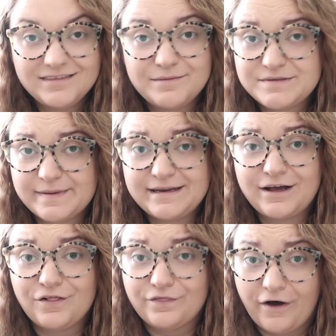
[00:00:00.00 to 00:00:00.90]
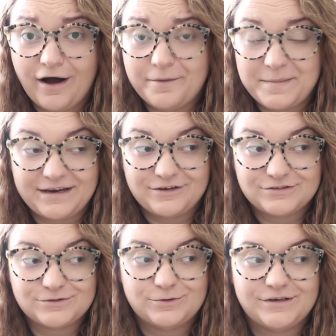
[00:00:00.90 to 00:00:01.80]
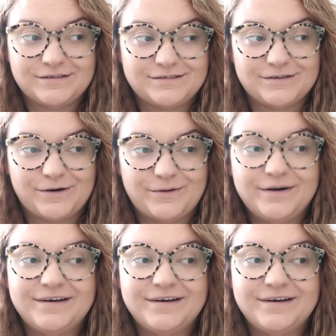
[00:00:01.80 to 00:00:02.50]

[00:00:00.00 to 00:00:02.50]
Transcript: I'm spending a lot of money on school, so